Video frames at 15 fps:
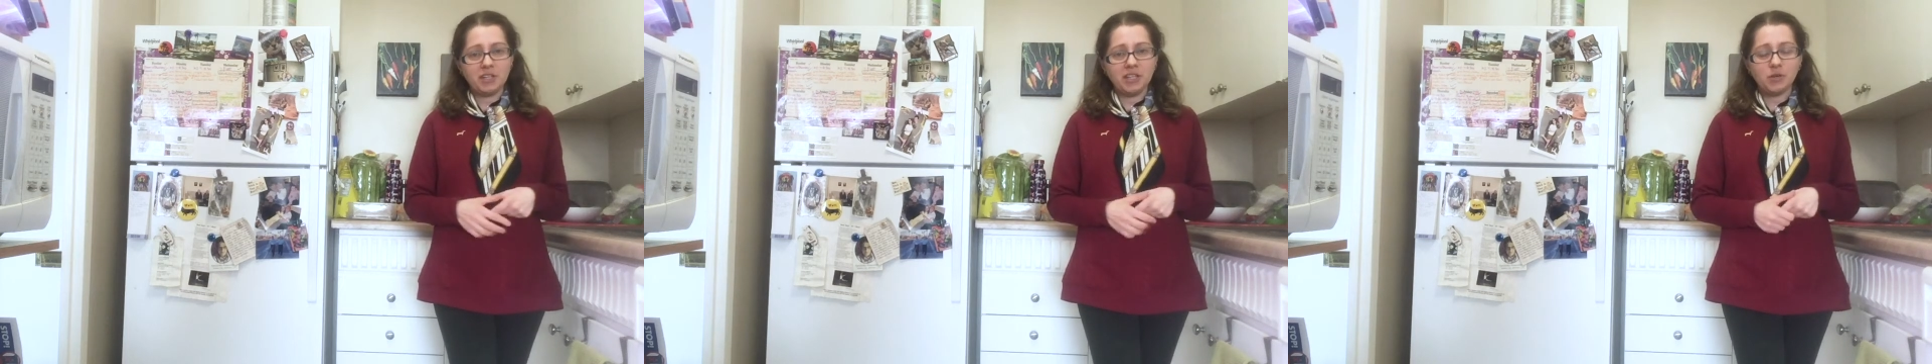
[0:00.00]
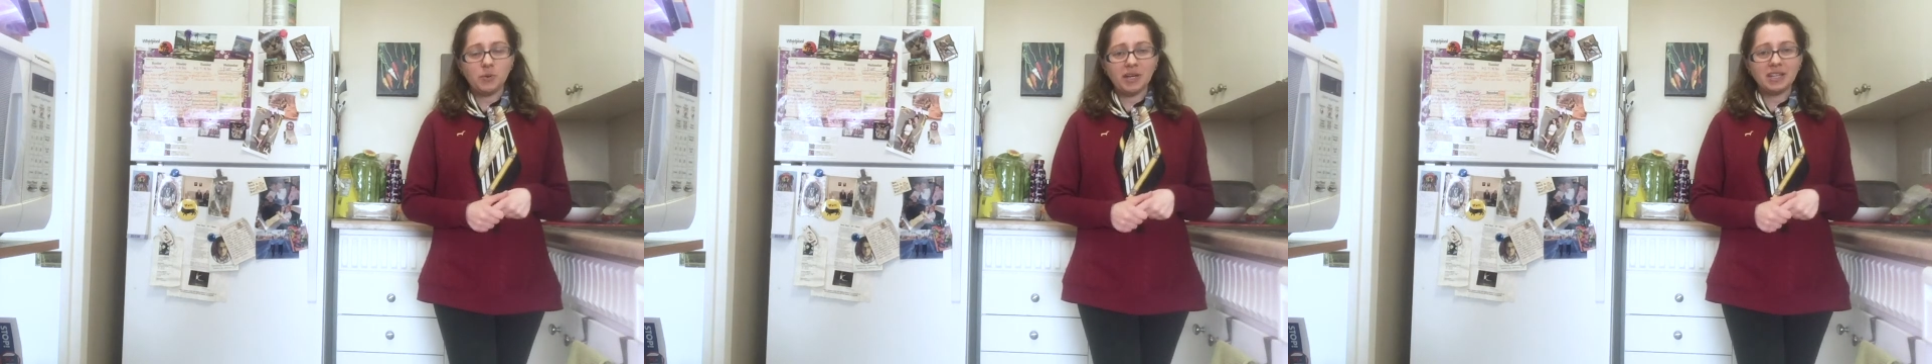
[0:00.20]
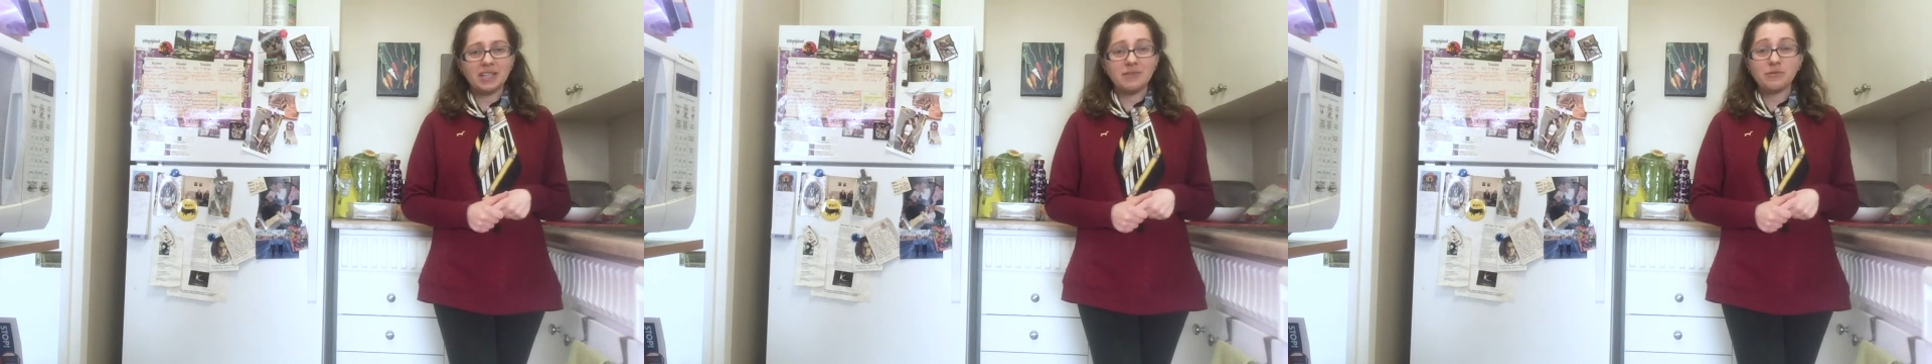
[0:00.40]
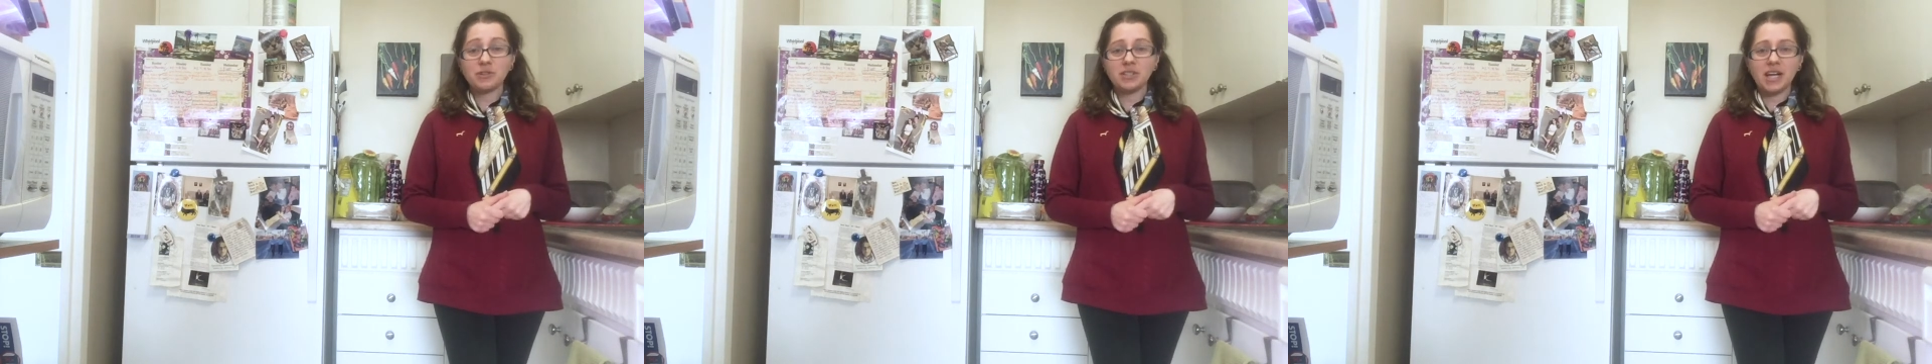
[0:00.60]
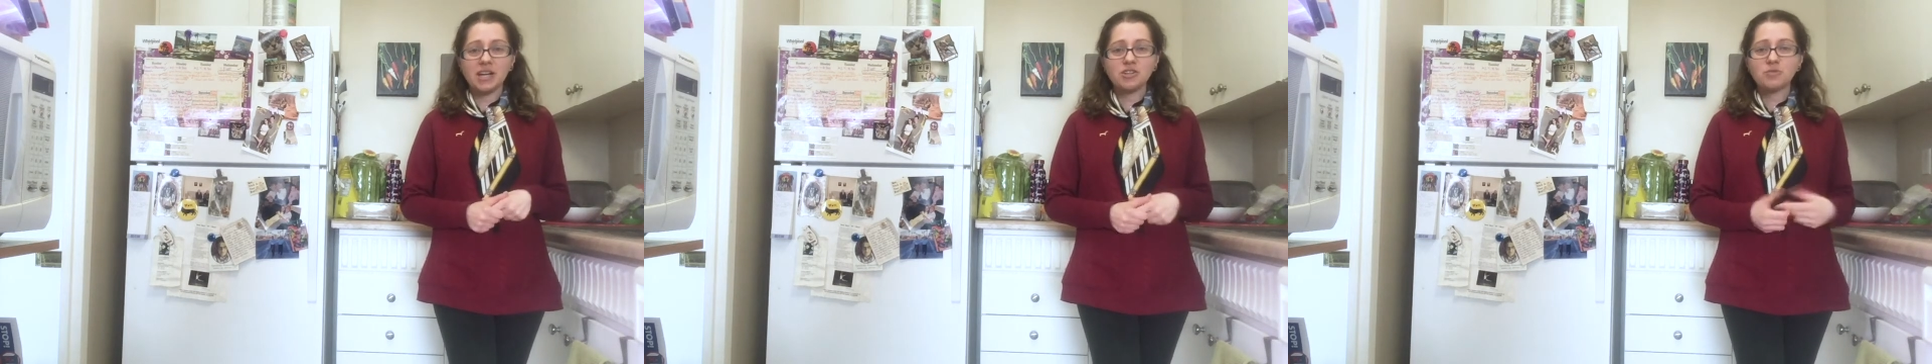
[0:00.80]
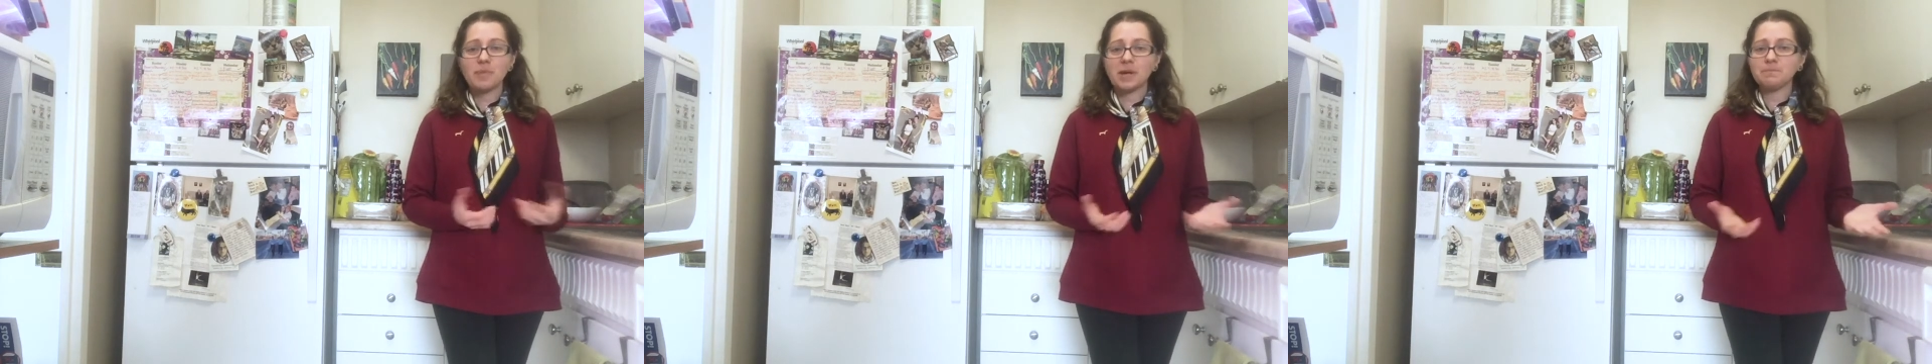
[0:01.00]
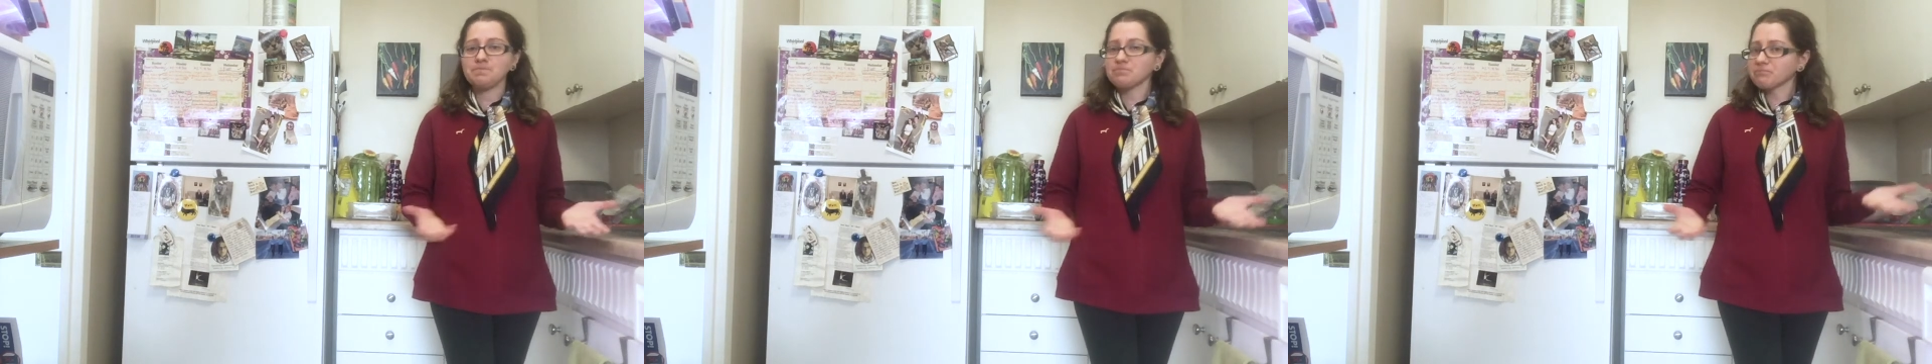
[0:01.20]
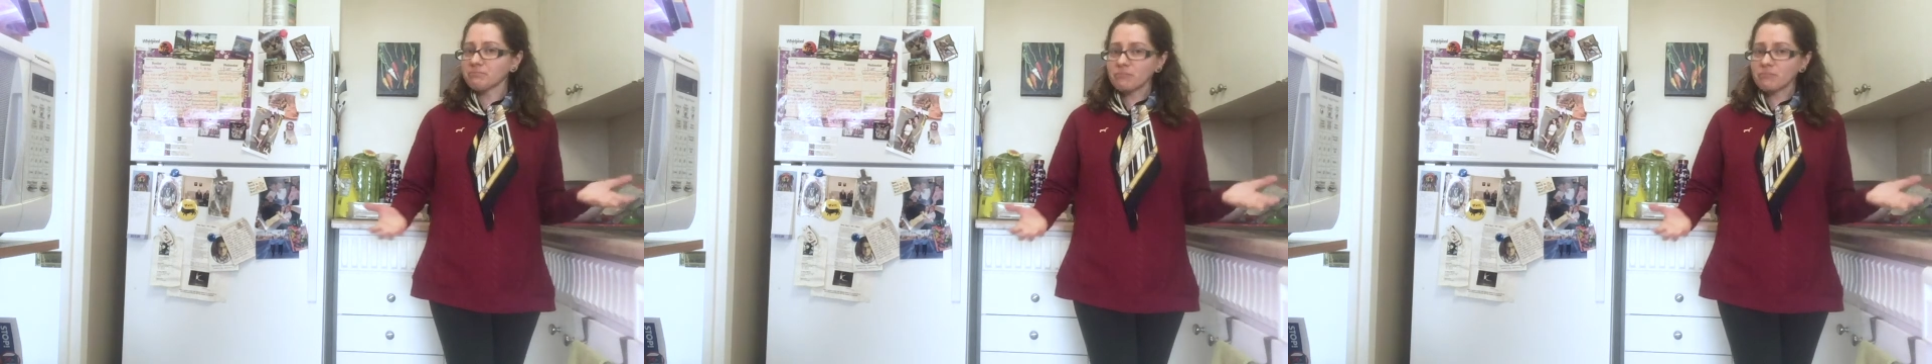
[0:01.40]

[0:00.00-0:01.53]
really quickly for lunch. But